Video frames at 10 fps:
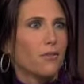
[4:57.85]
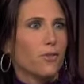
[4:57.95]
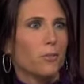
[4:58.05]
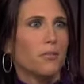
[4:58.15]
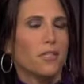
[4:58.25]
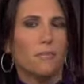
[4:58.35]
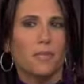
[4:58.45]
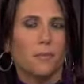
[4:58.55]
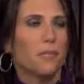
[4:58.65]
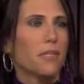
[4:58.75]
normally
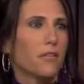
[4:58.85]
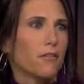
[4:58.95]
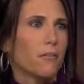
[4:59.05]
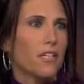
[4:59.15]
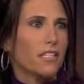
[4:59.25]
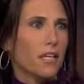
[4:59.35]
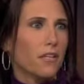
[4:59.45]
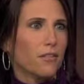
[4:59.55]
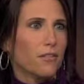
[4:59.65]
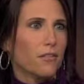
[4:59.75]
people hear breast
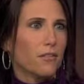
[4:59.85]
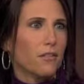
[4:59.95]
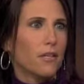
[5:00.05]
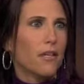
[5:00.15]
cancer,